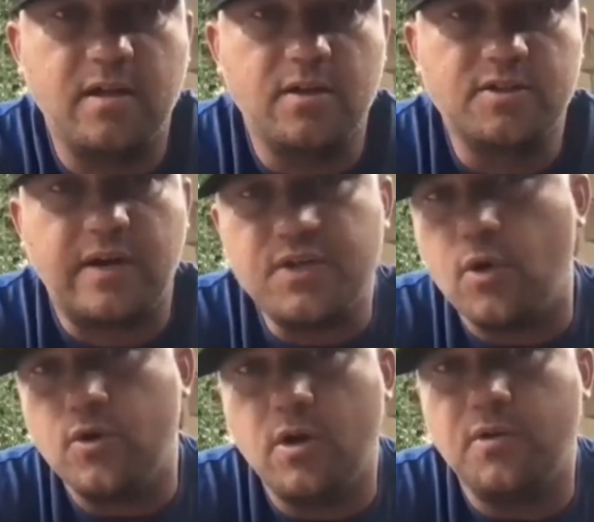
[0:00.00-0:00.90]
So I
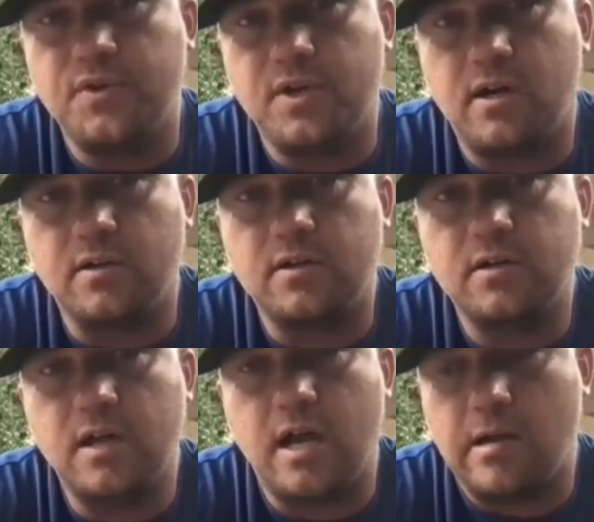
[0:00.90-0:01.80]
don't know the dog.
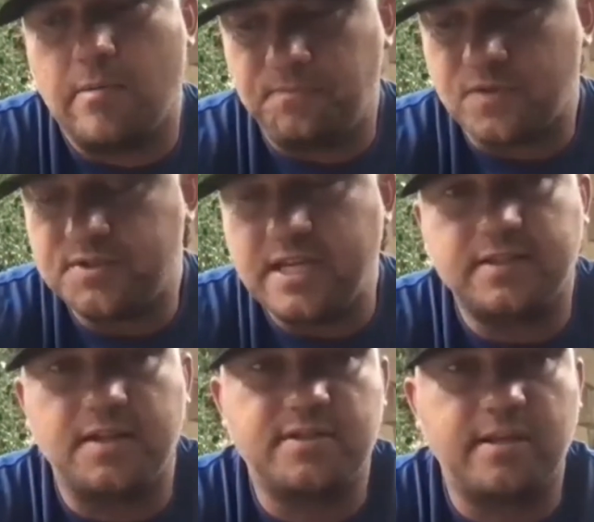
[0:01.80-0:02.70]
I'll take
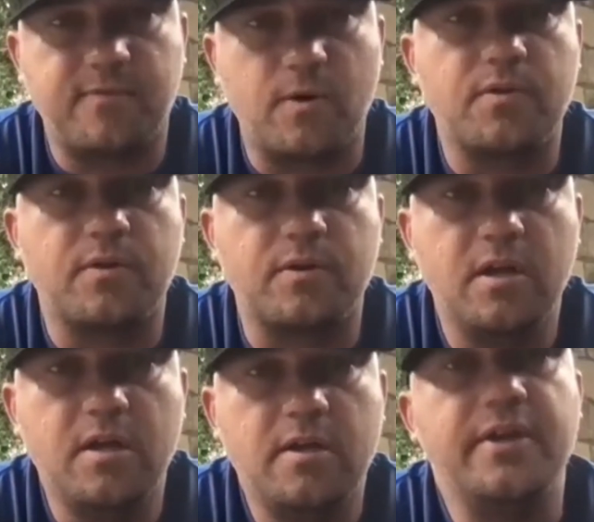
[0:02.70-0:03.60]
that a step further
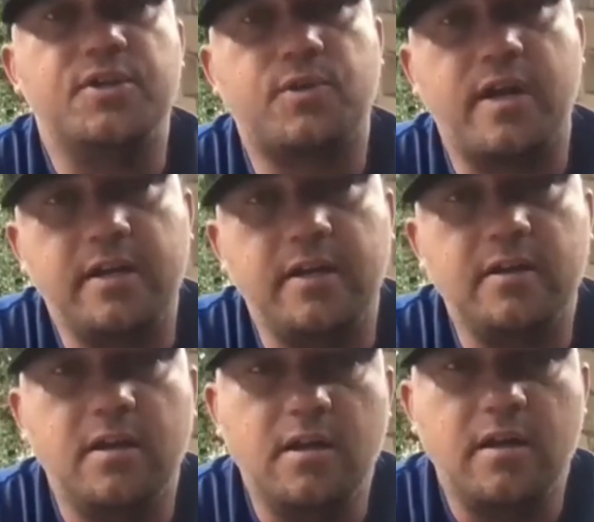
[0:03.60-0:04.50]
in
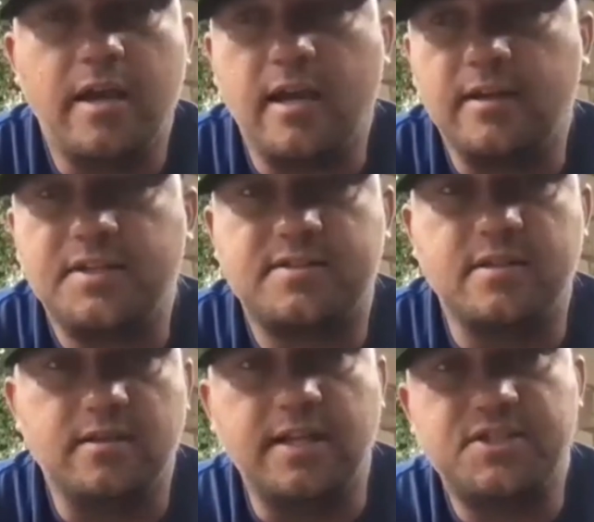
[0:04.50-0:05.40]
training, and let's
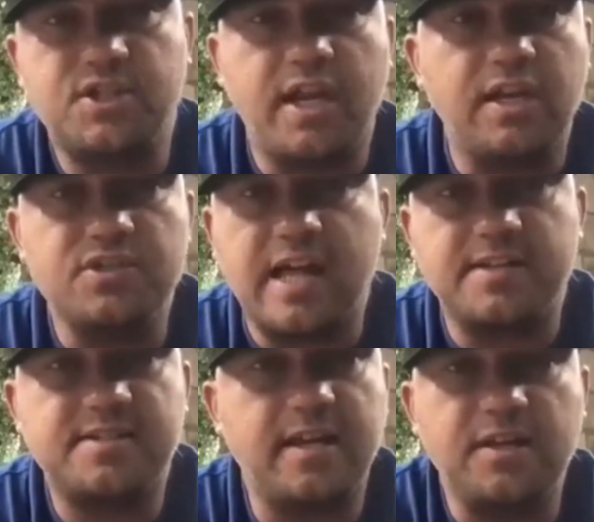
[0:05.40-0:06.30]
change that
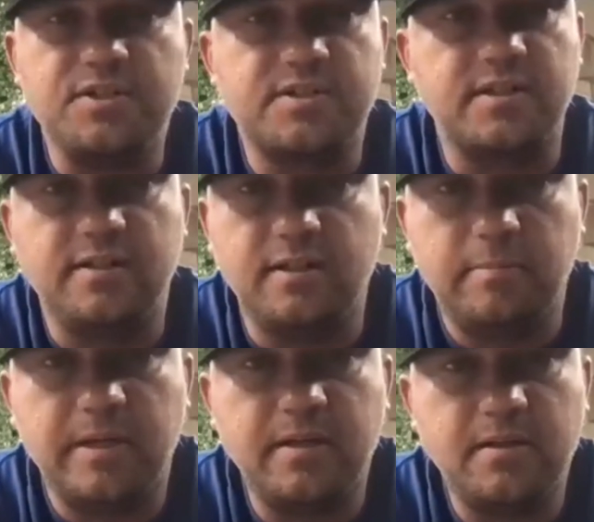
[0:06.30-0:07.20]
saying just a little
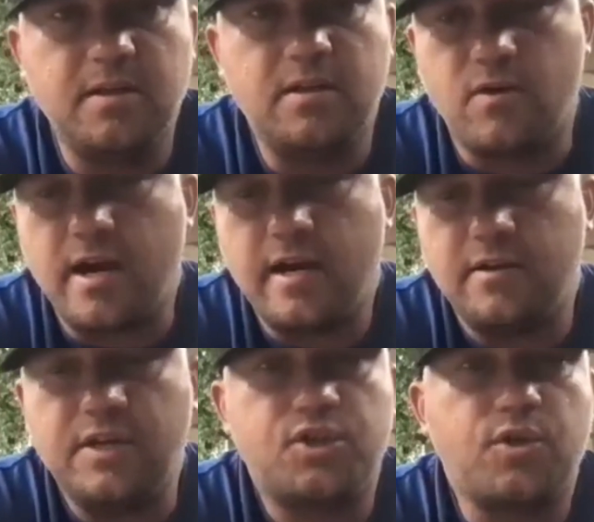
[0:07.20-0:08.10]
bit, right?
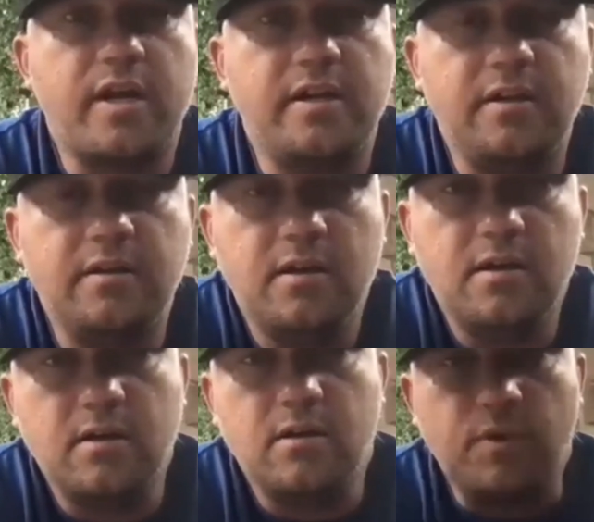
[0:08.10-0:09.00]
In training,
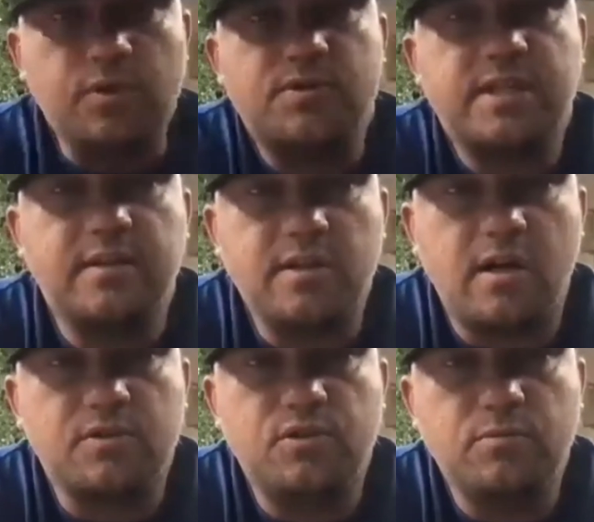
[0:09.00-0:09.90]
when you send the
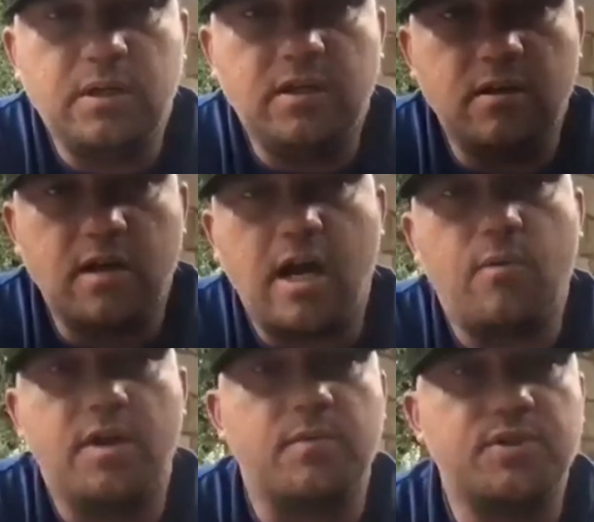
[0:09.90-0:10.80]
dog to me, I
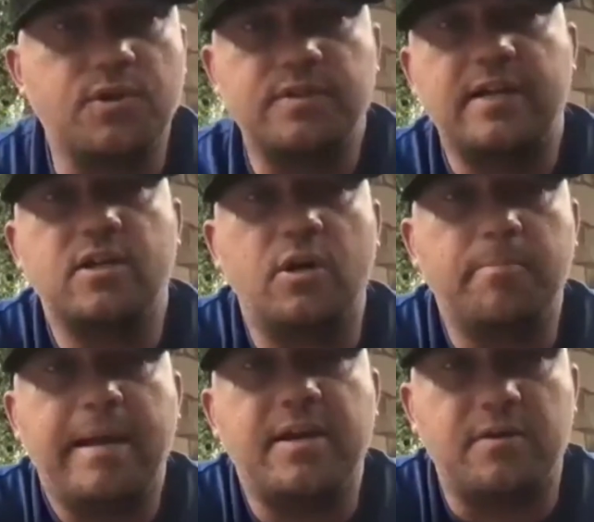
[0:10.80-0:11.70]
want to return that
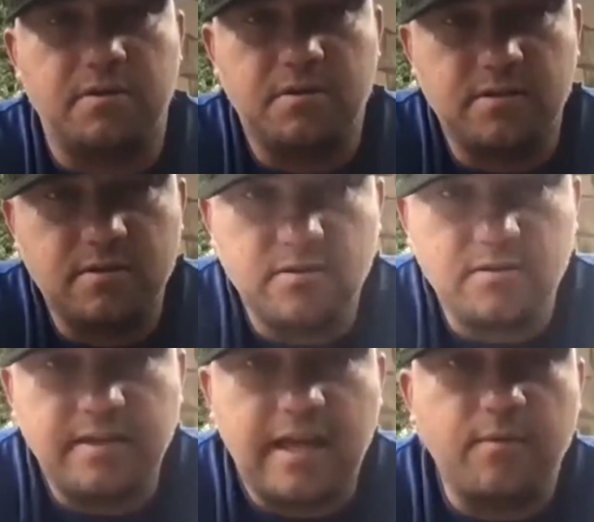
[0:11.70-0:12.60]
dog better
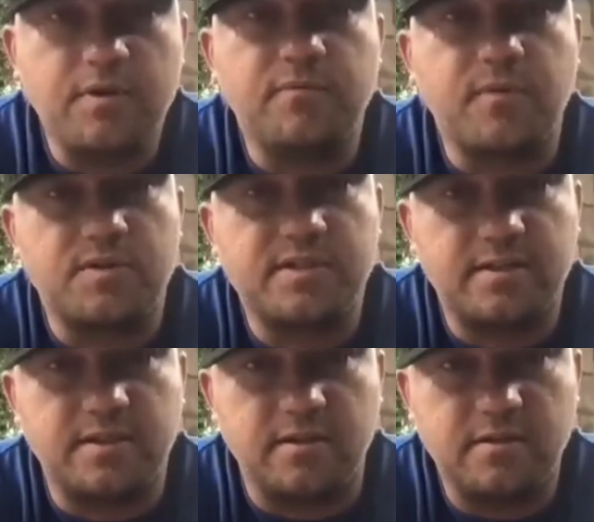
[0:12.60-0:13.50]
than when you first
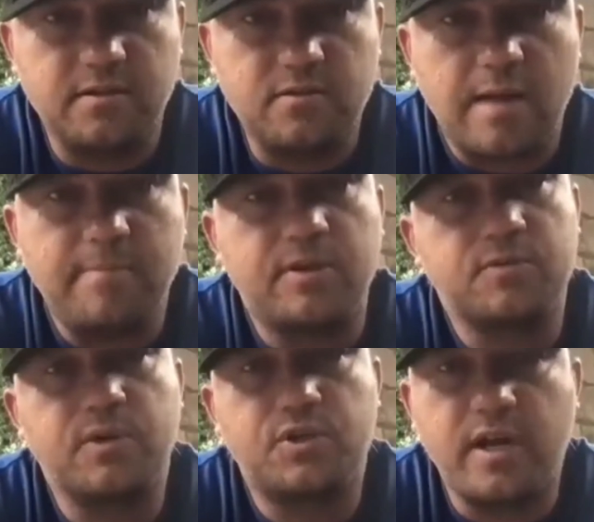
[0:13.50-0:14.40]
sent it, right? Because
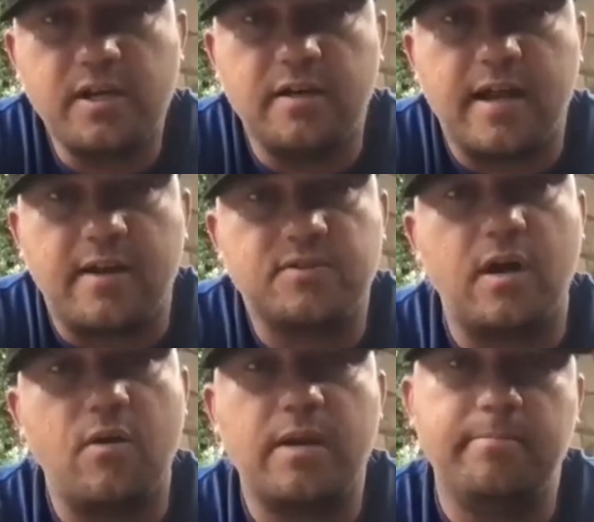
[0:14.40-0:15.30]
we're in training now. So
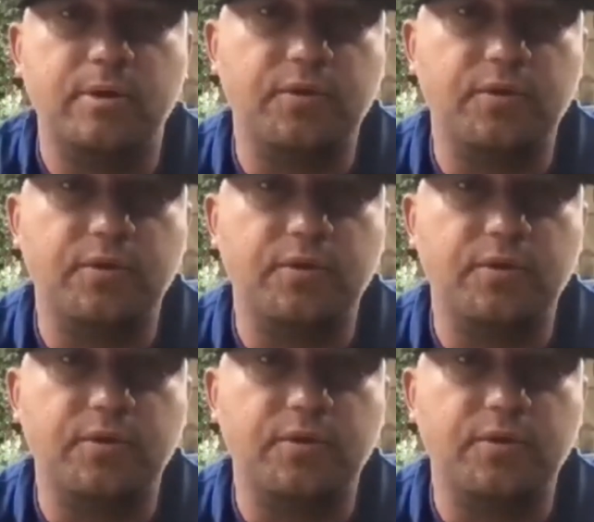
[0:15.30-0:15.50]
I want to build